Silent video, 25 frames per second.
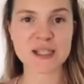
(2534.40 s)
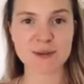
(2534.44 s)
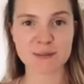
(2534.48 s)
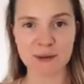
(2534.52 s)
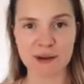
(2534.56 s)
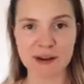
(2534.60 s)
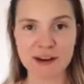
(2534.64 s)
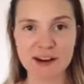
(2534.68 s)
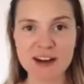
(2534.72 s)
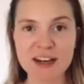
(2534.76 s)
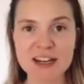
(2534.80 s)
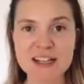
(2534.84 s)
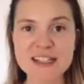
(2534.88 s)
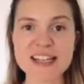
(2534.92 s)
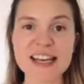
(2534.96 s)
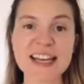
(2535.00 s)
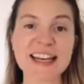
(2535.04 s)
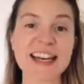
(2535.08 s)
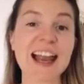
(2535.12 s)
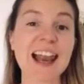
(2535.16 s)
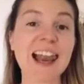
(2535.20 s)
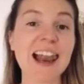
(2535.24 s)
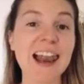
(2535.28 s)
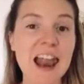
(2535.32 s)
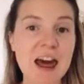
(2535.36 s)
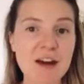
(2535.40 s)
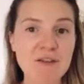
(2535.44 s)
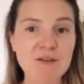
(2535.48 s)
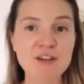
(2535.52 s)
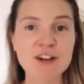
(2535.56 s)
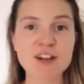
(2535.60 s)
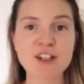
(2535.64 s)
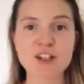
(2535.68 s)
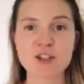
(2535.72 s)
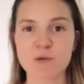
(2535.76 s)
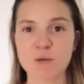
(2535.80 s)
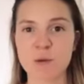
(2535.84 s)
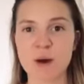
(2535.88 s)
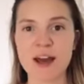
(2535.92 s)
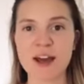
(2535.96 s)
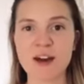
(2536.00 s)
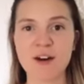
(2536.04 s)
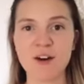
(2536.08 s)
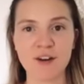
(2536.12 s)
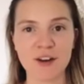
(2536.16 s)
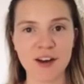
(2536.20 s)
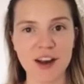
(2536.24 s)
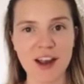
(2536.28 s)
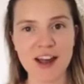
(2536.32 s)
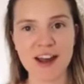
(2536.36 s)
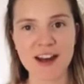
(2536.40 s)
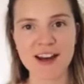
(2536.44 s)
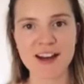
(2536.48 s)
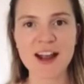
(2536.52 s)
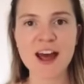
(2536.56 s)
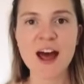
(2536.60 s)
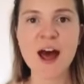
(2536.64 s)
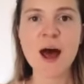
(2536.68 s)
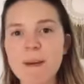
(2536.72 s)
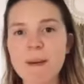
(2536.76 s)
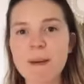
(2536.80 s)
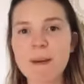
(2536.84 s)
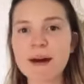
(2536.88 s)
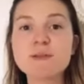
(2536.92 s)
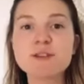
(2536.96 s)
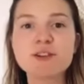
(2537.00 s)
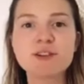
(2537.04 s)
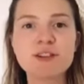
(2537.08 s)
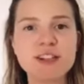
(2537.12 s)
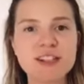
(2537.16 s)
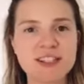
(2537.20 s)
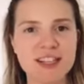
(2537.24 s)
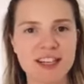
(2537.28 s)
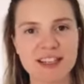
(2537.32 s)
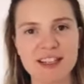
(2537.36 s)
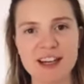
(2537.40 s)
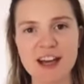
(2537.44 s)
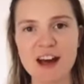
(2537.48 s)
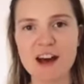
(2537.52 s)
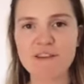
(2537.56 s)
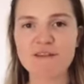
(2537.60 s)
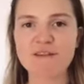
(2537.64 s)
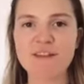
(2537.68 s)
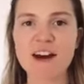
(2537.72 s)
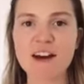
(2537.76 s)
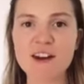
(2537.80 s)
experience in a leveraged way online. My name is Lauren Tickner,